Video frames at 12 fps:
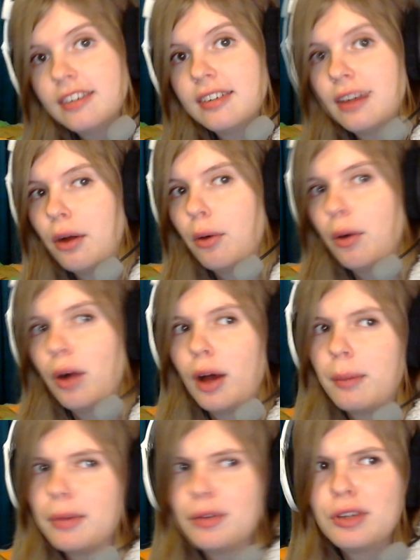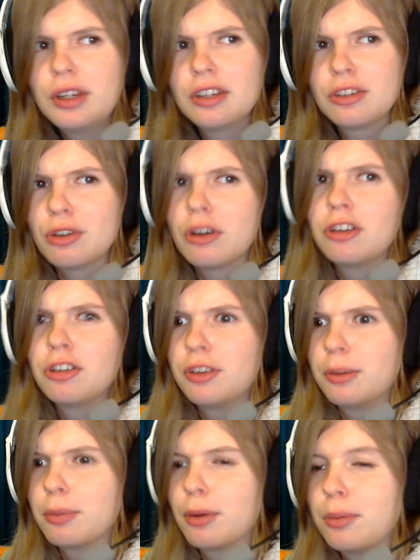So um, if you need instructions,
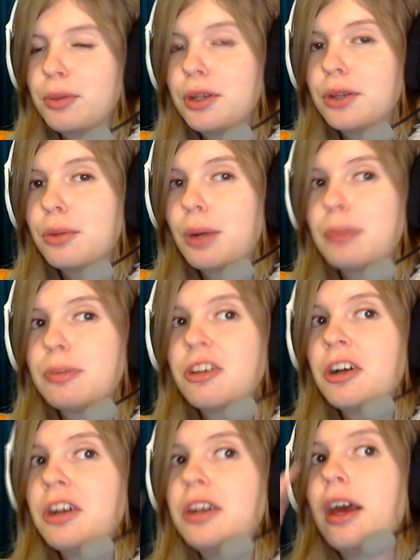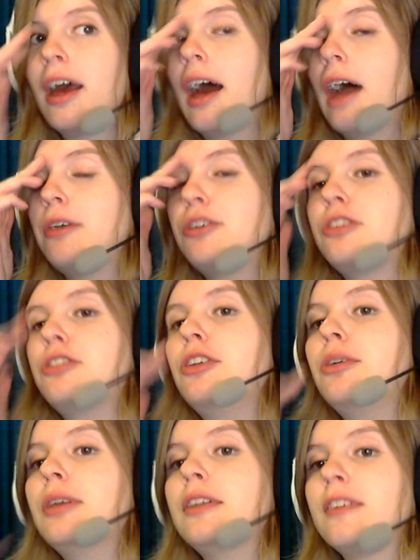they're probably on the website how you should
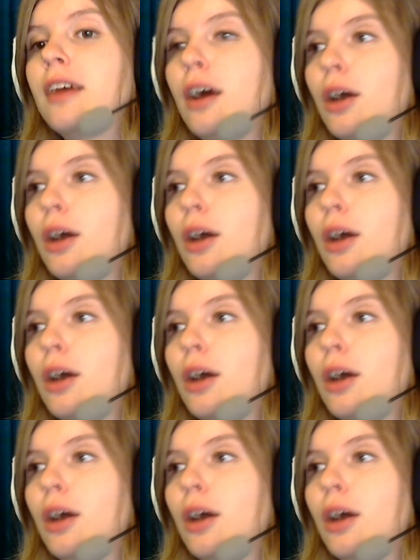do it.